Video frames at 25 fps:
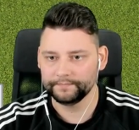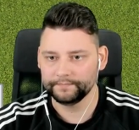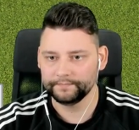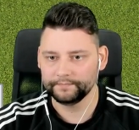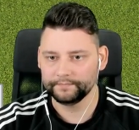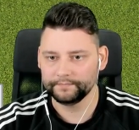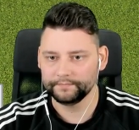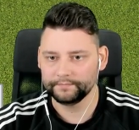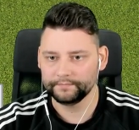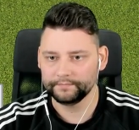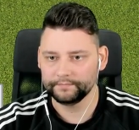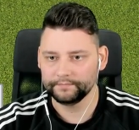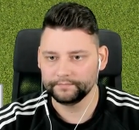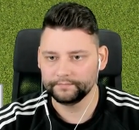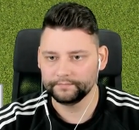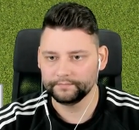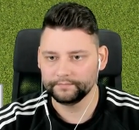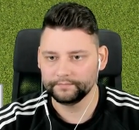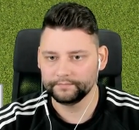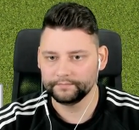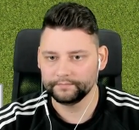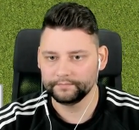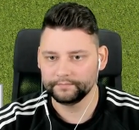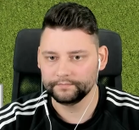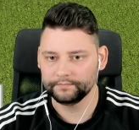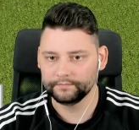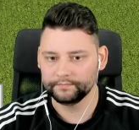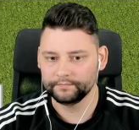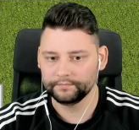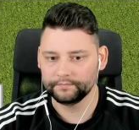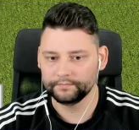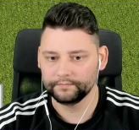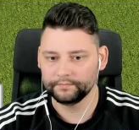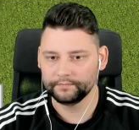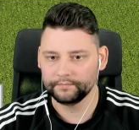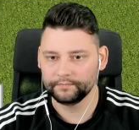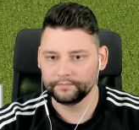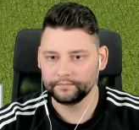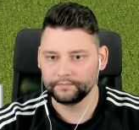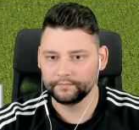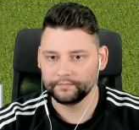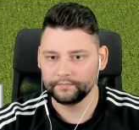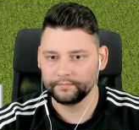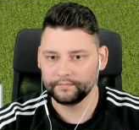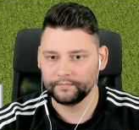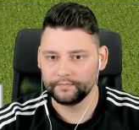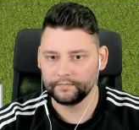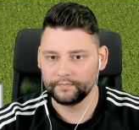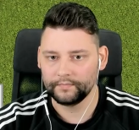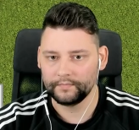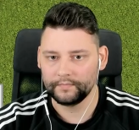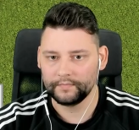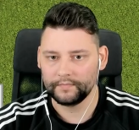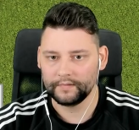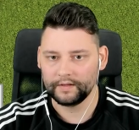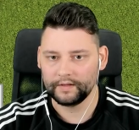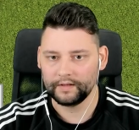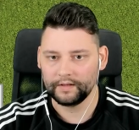No one is speaking in this clip.